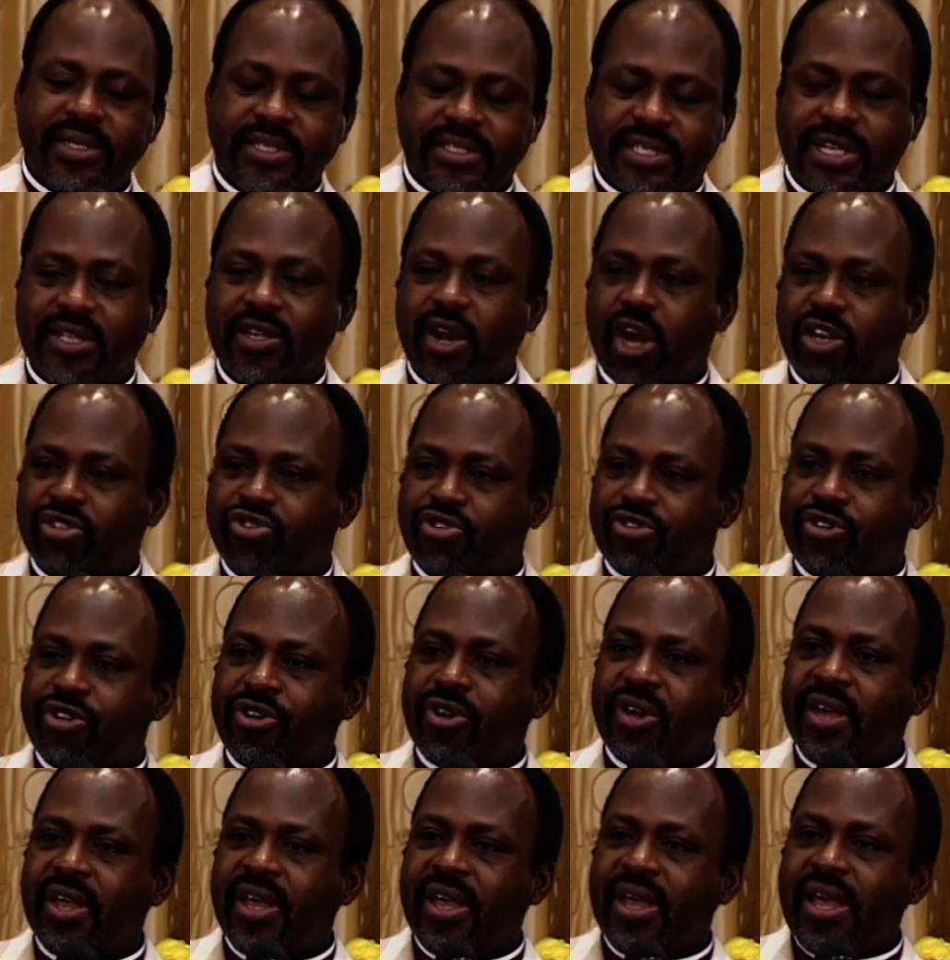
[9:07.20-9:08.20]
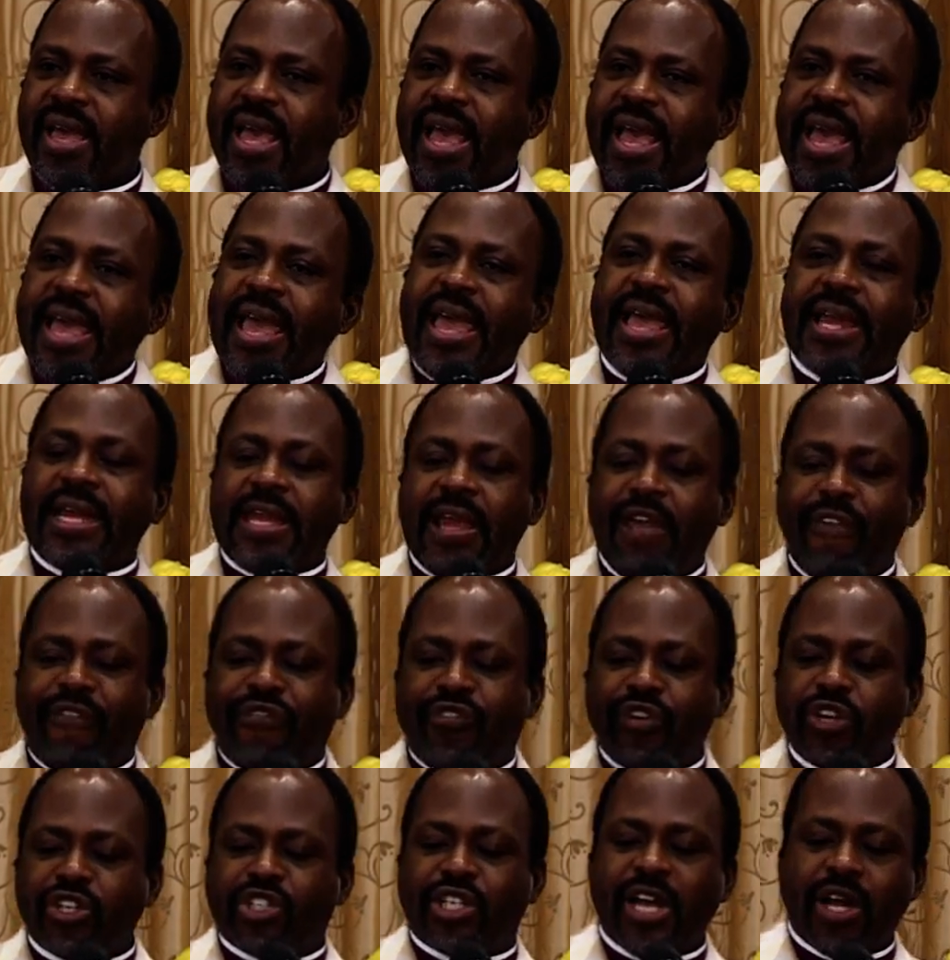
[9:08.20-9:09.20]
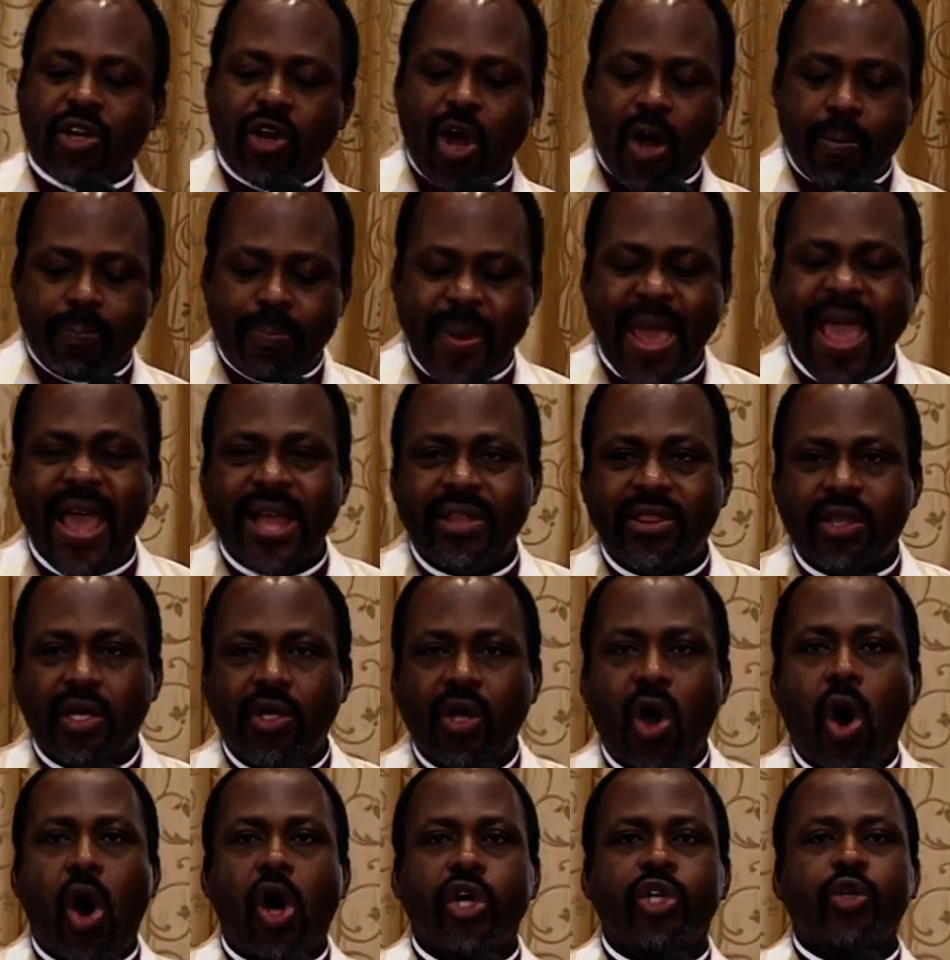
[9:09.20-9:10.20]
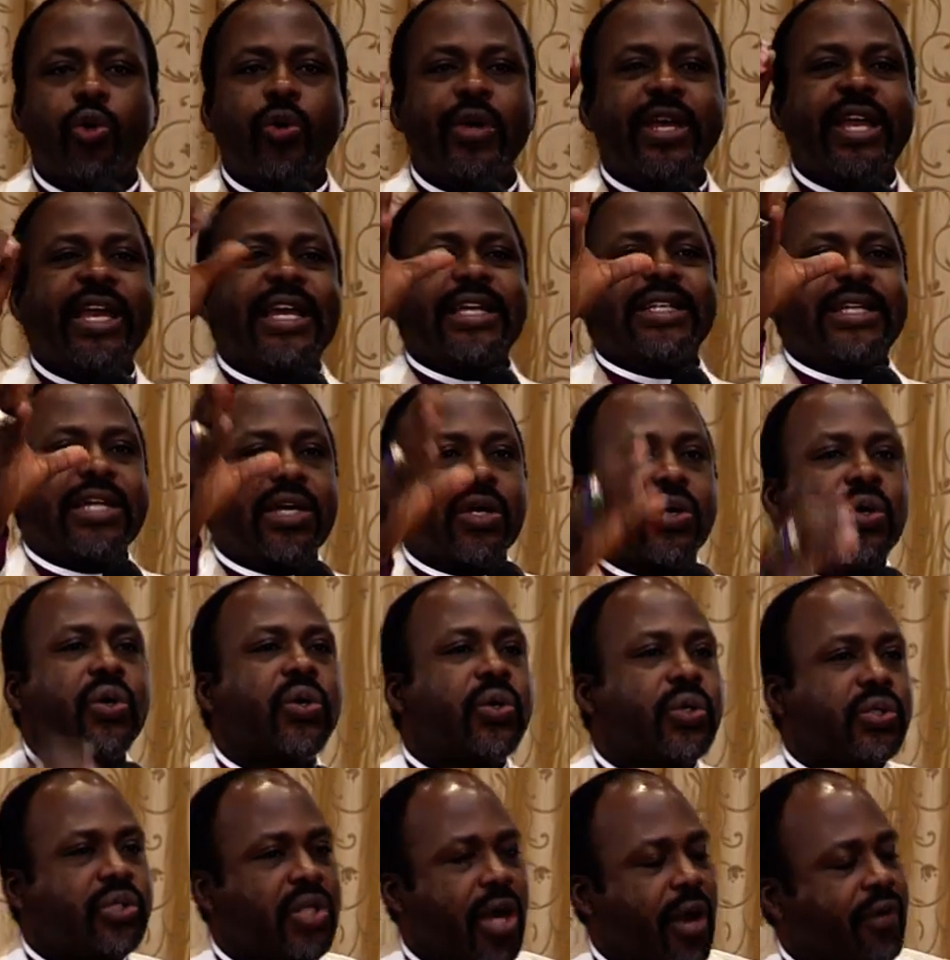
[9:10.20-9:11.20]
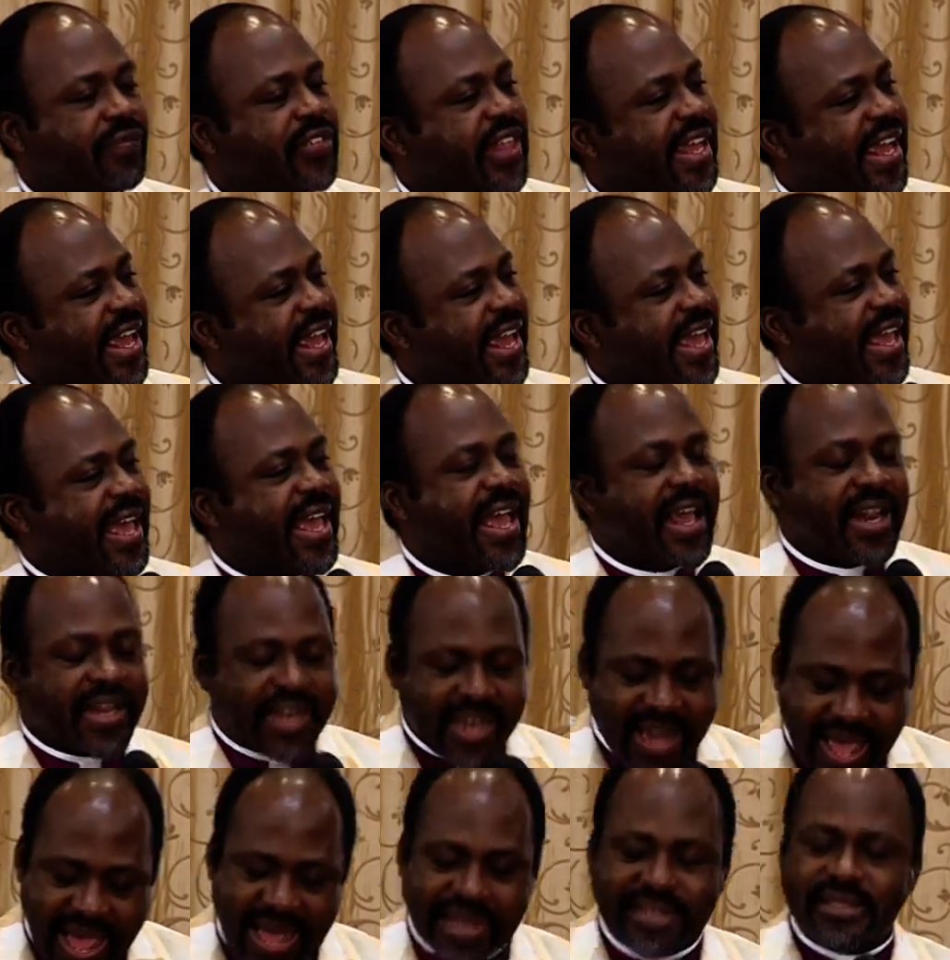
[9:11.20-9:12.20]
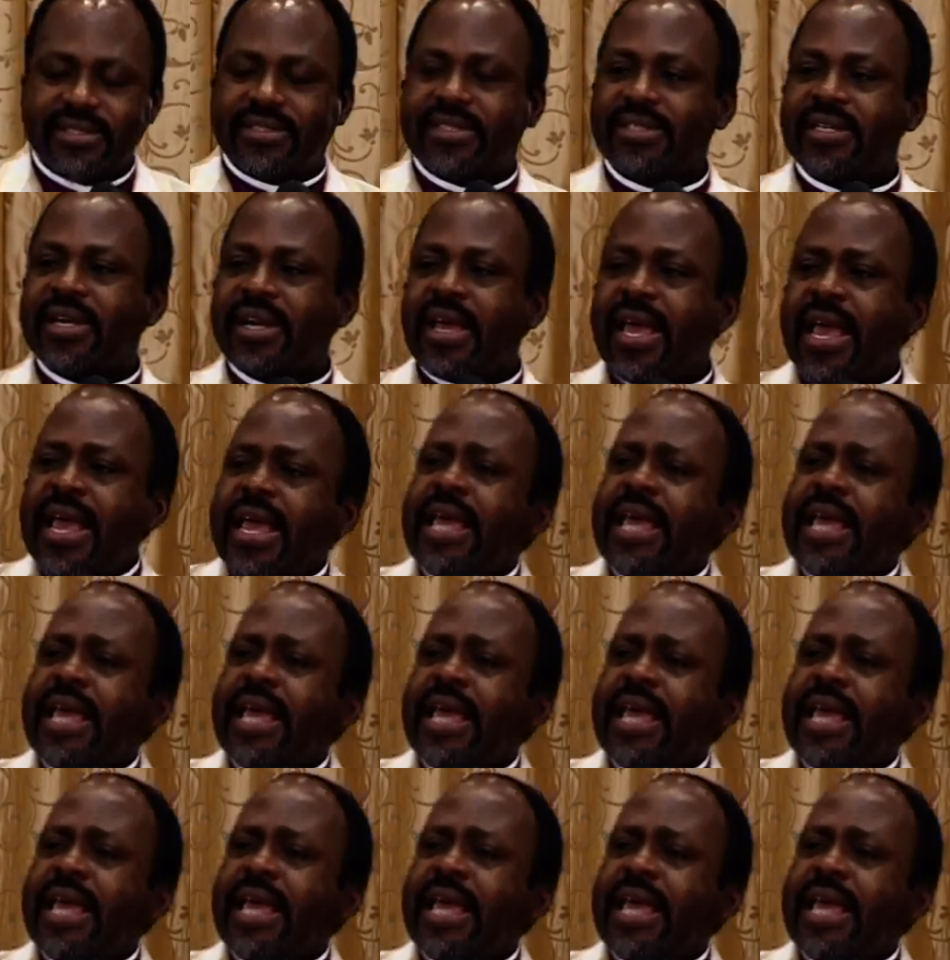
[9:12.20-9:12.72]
Is it not true? And if you shall obey the Lord, you eat the good of the land.